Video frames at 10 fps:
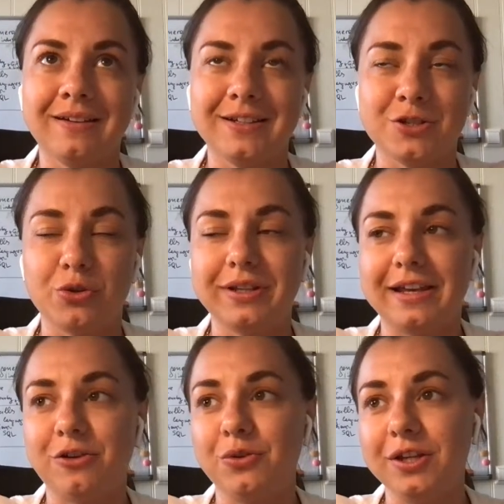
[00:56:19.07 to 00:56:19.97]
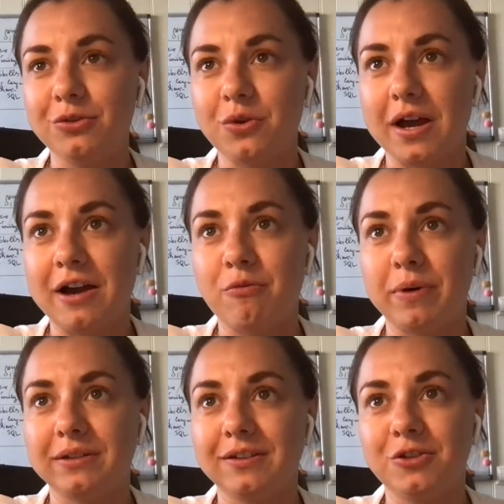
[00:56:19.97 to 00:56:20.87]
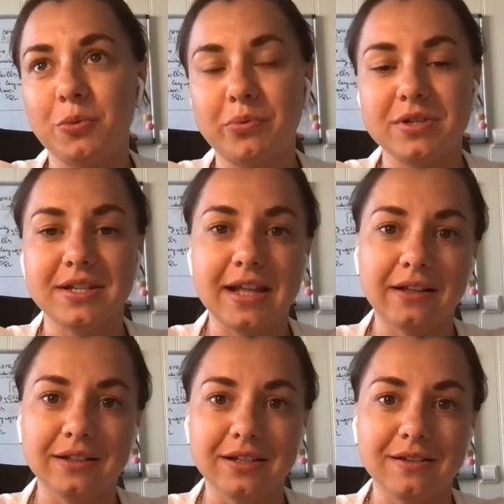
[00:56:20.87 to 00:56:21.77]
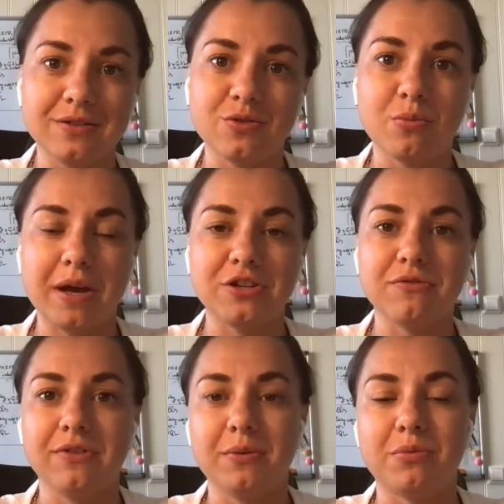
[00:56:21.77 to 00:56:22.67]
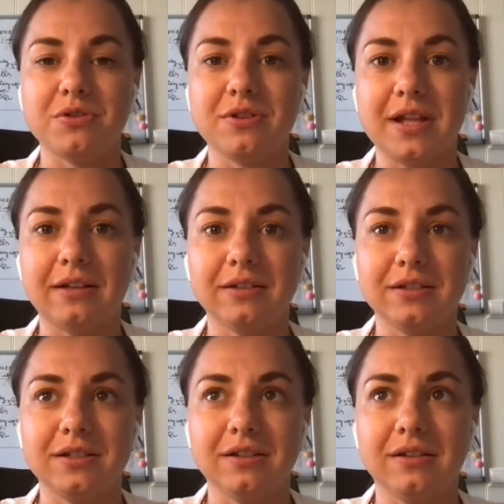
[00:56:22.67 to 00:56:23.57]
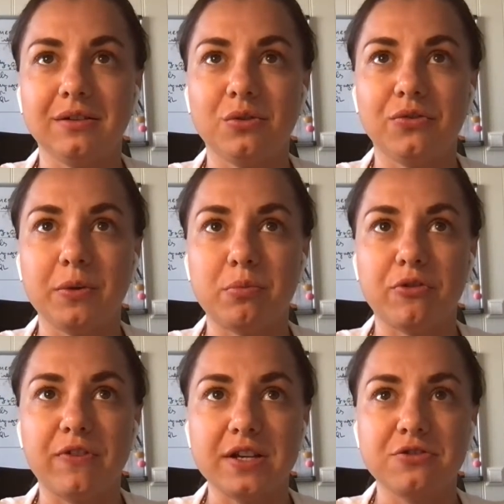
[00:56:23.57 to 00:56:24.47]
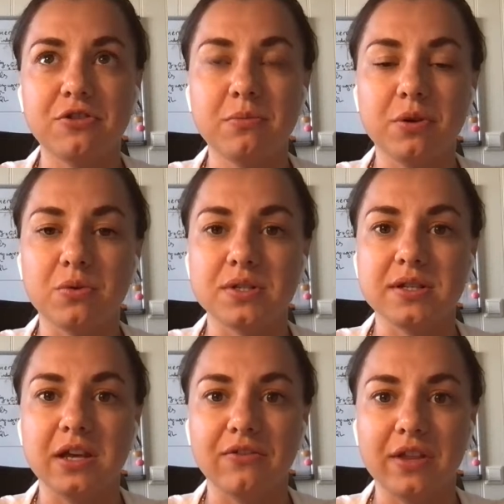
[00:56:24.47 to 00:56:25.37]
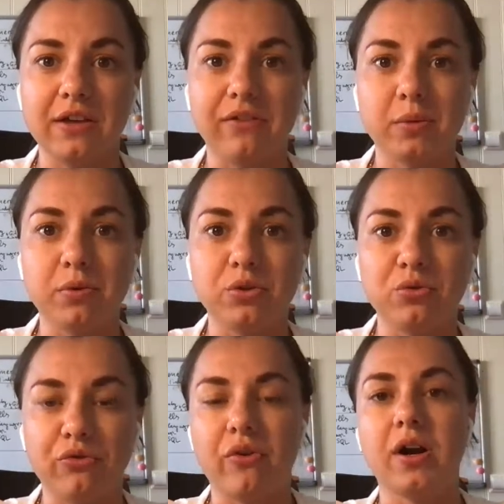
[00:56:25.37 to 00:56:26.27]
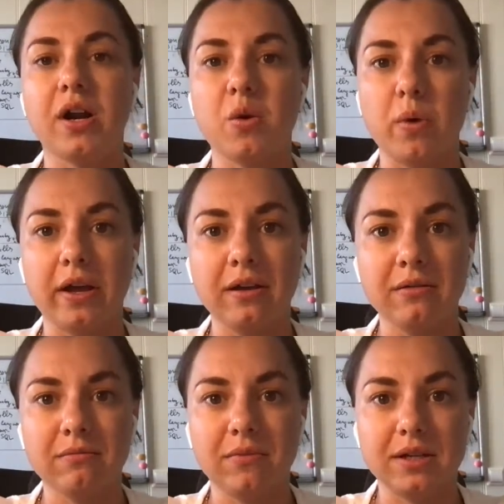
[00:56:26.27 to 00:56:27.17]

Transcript: it's not like you need to have, but your personality needs to match with the personality of the professor, because if they will be too far away,